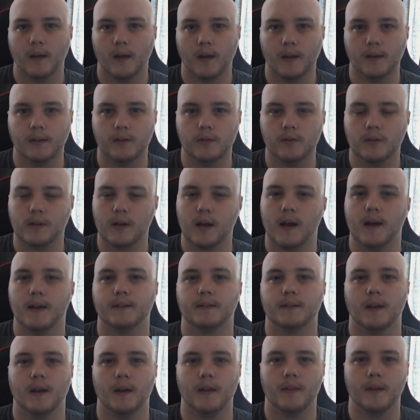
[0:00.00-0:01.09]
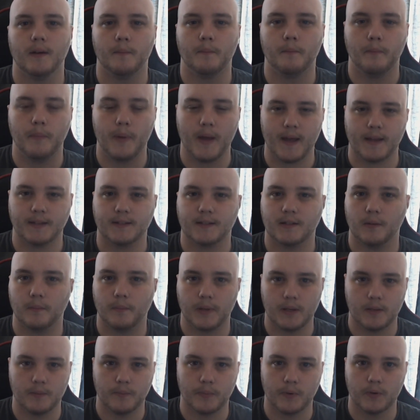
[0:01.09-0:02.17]
and you guys are the best
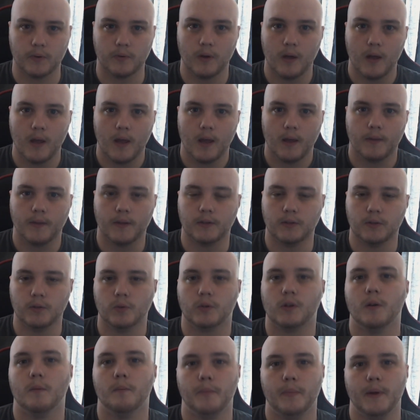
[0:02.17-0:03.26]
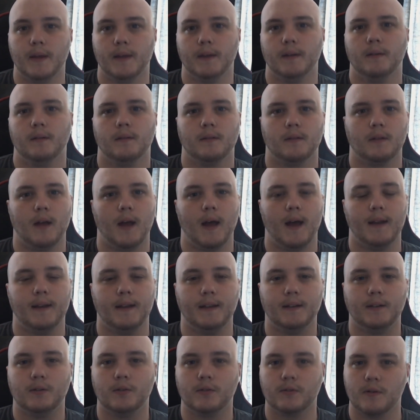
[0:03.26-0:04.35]
people that you can be. And
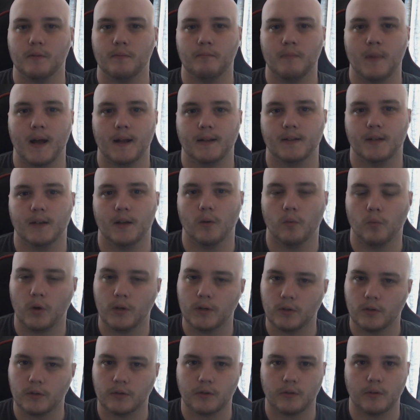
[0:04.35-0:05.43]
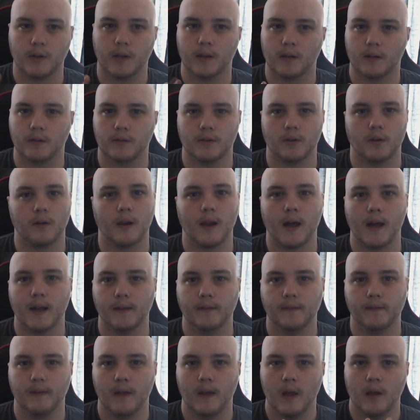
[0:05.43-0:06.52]
it doesn't matter what you're doing in your
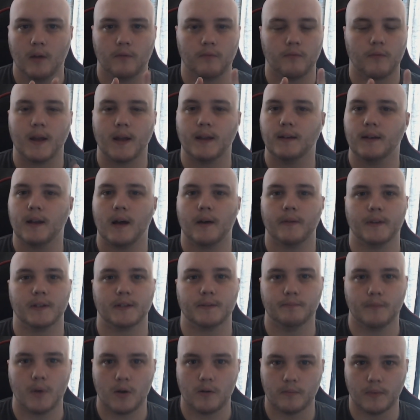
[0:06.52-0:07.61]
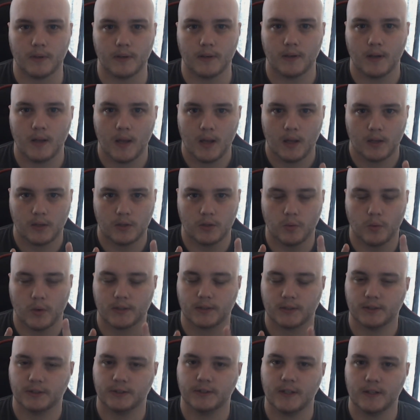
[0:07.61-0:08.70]
life right now, this moment, you are
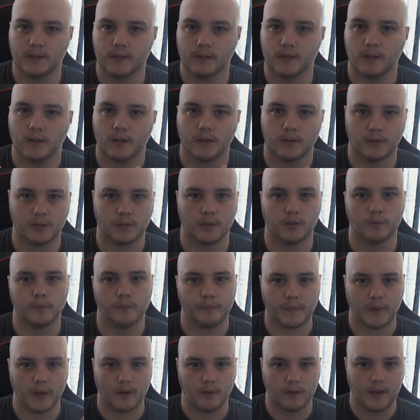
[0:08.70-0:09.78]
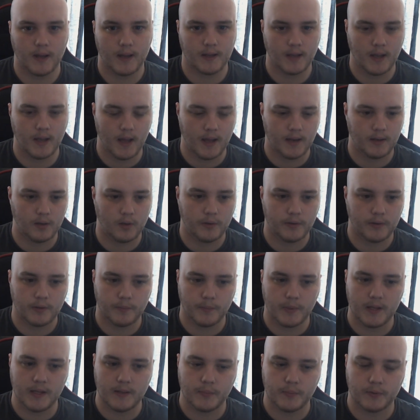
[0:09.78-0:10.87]
still you. Okay, and other
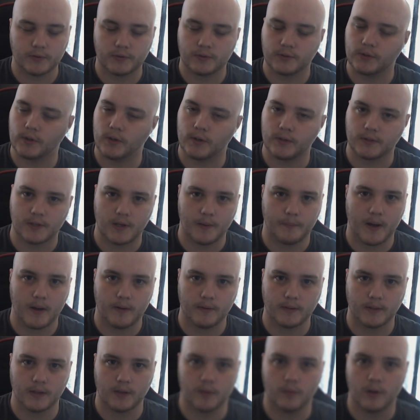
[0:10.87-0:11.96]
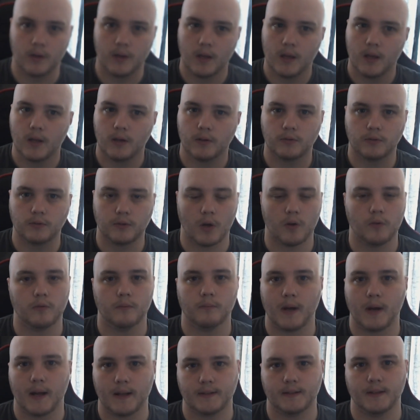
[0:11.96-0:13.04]
people's thoughts about you don't
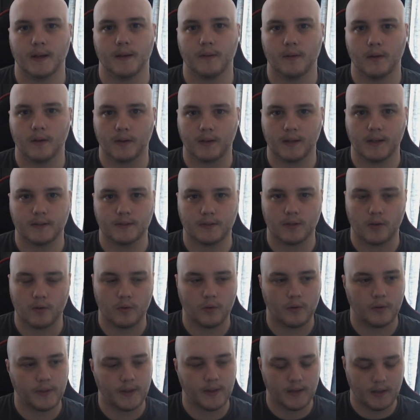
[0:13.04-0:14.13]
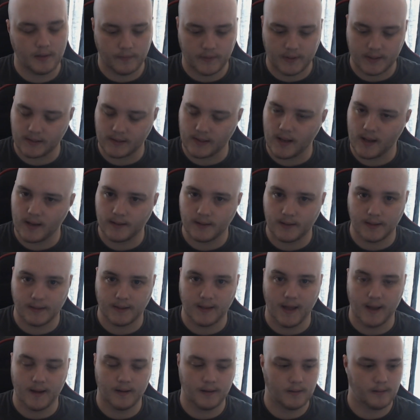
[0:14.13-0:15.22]
matter. Okay, so think of this line
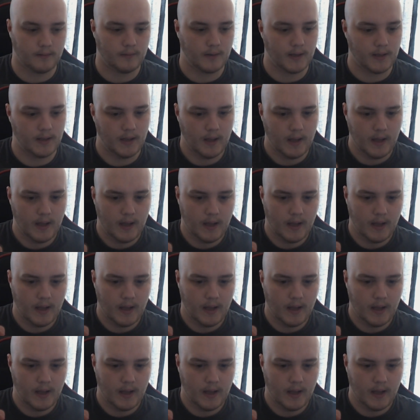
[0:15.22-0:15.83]
again. All right,